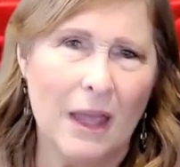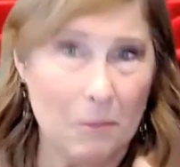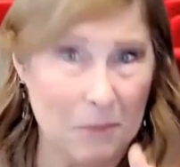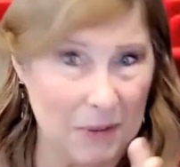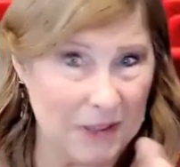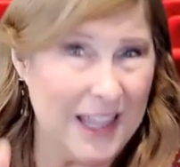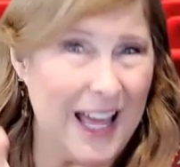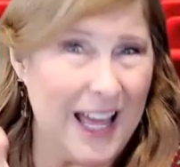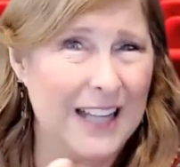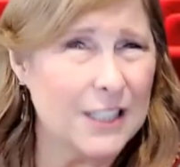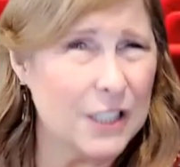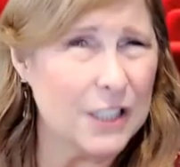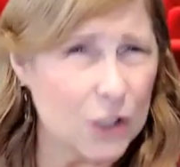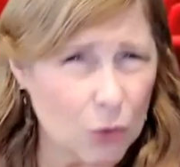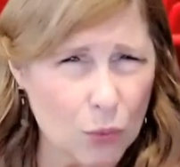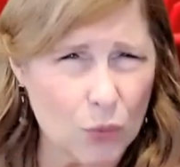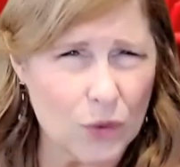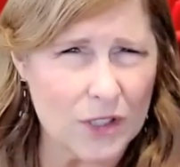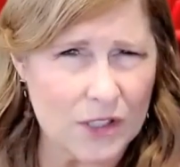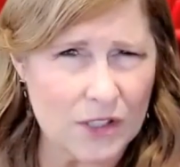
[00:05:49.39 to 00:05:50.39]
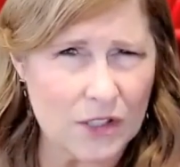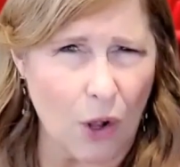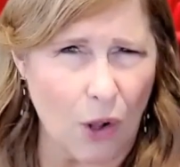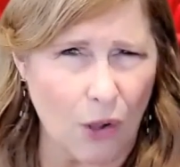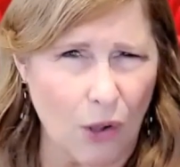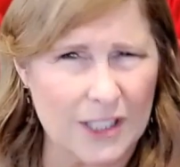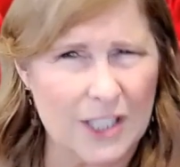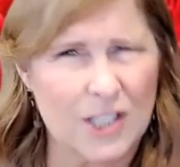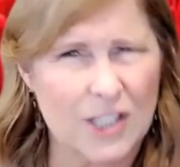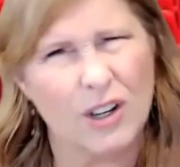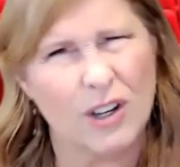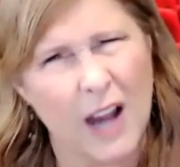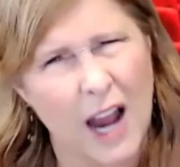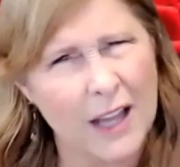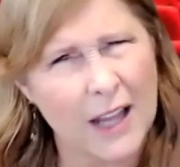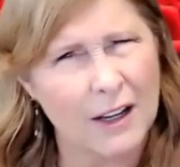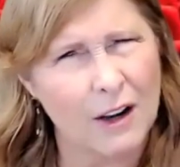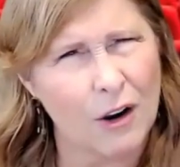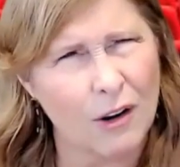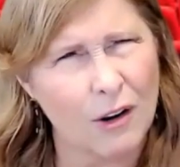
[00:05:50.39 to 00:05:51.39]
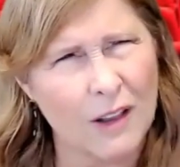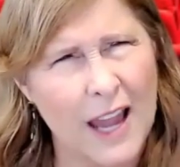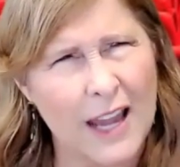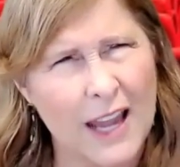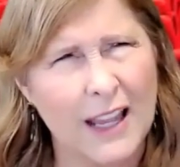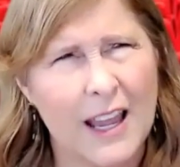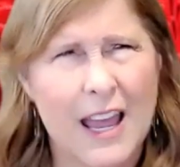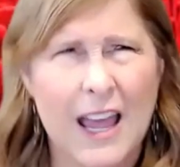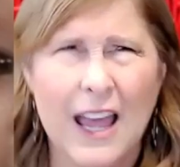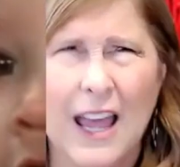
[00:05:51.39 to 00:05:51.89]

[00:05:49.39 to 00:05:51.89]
But that's the result, is you kind of are like,